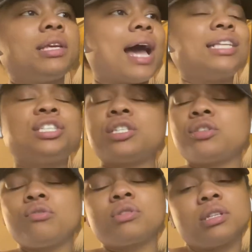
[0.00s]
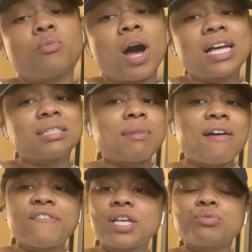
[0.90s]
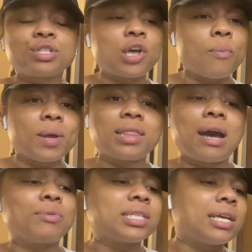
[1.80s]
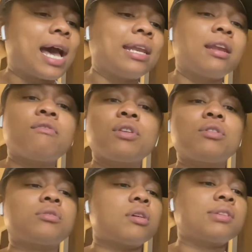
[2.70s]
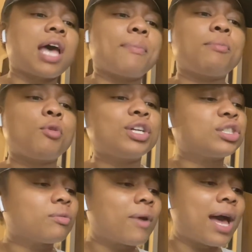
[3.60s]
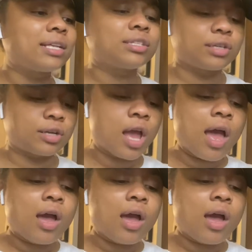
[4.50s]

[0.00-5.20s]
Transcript: i just used to wash my face with soap and that was it i never used no type of moisturizer